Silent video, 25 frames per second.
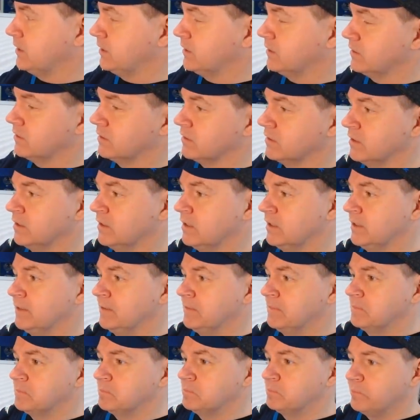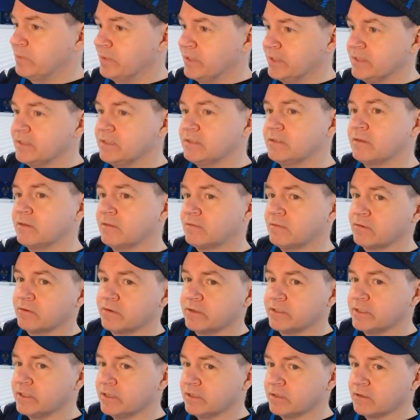year, but the
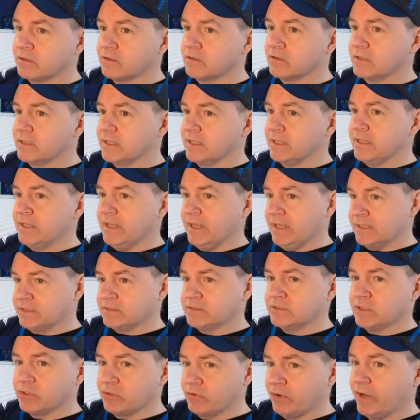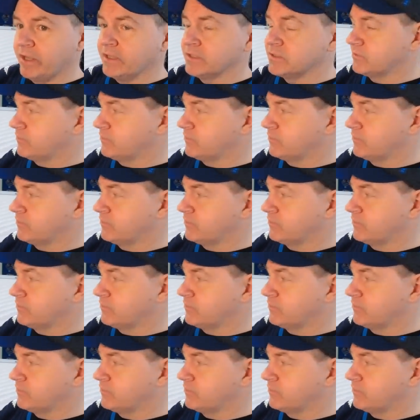third year it degrades